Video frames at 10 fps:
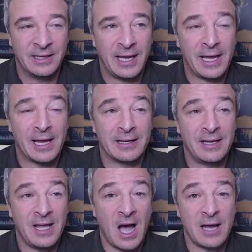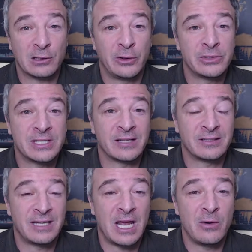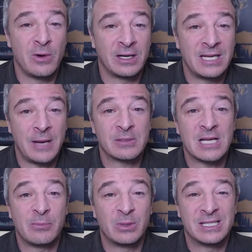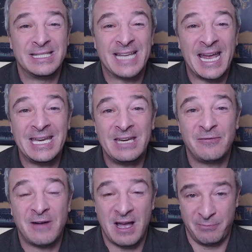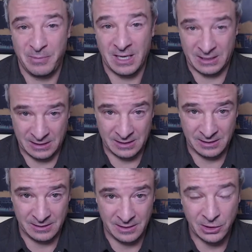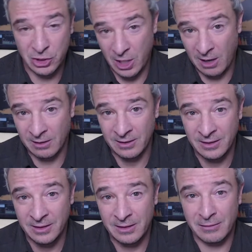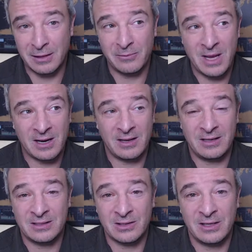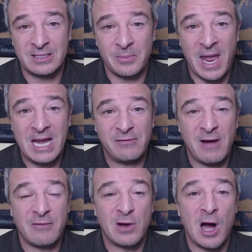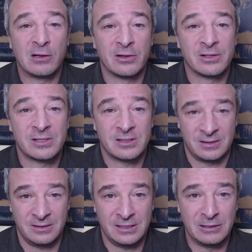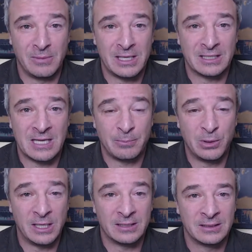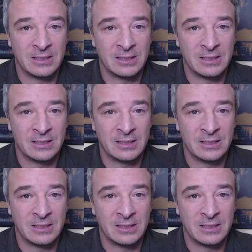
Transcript: And I closed it out today when GameStop was ninety-five bucks a share. You're thinking, man, he's, he's up eighty-five dollars in the money on that put.